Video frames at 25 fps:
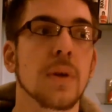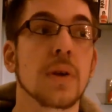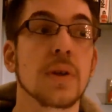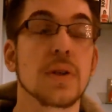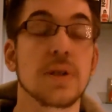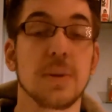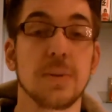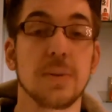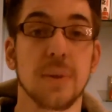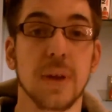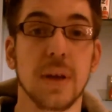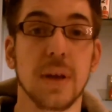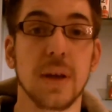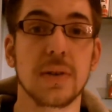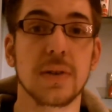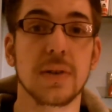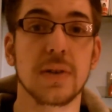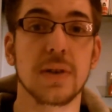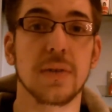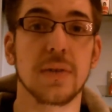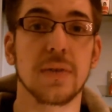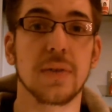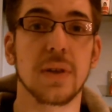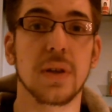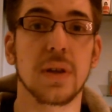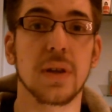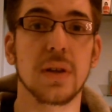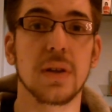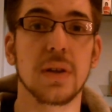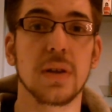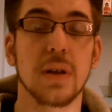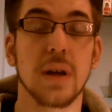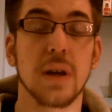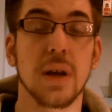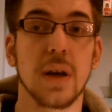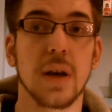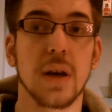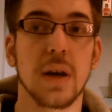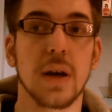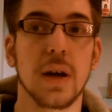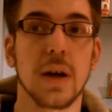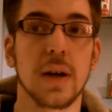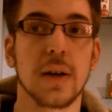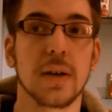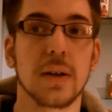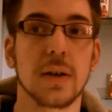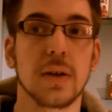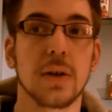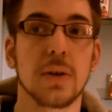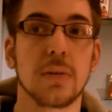Something else I've done, uh,
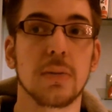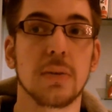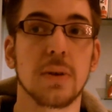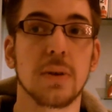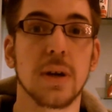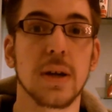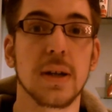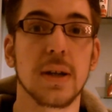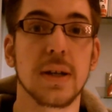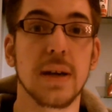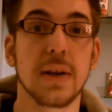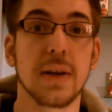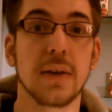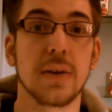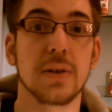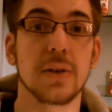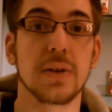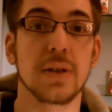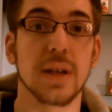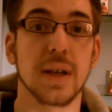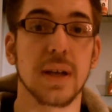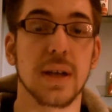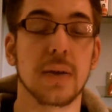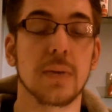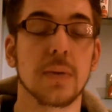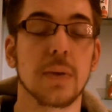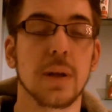I got my download ticket.